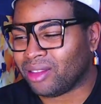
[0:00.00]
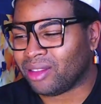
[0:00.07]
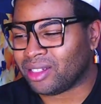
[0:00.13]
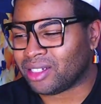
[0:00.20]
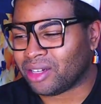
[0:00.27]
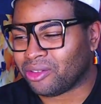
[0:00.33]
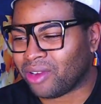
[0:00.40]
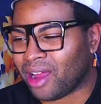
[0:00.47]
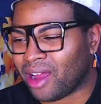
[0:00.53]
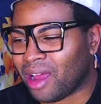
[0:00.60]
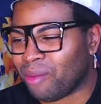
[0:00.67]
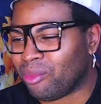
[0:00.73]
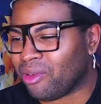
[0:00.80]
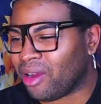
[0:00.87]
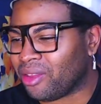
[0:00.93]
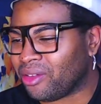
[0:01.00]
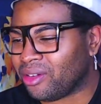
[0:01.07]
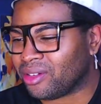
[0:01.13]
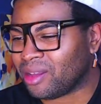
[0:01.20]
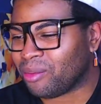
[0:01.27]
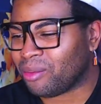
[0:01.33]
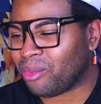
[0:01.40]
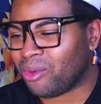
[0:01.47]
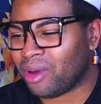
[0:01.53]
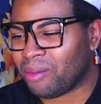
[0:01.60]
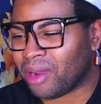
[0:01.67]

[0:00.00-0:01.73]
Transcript: the general guy brother at some point,